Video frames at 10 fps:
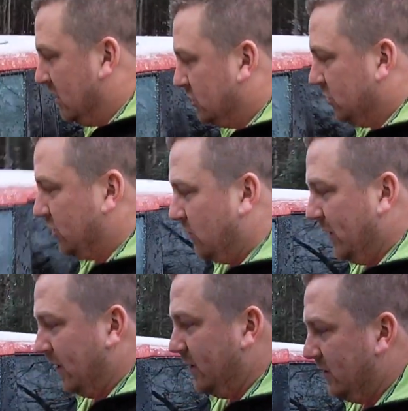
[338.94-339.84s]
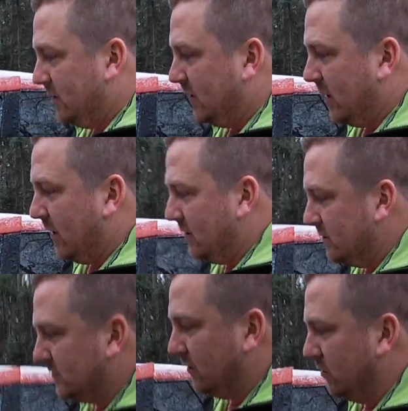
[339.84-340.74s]
Should go in. Yeah,
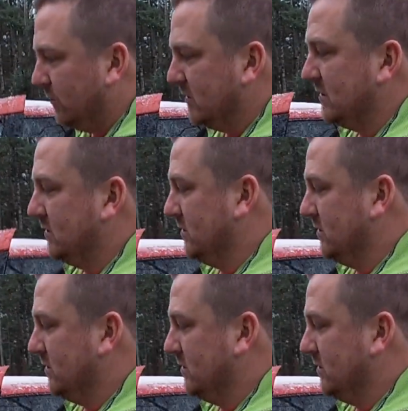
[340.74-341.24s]
still opens.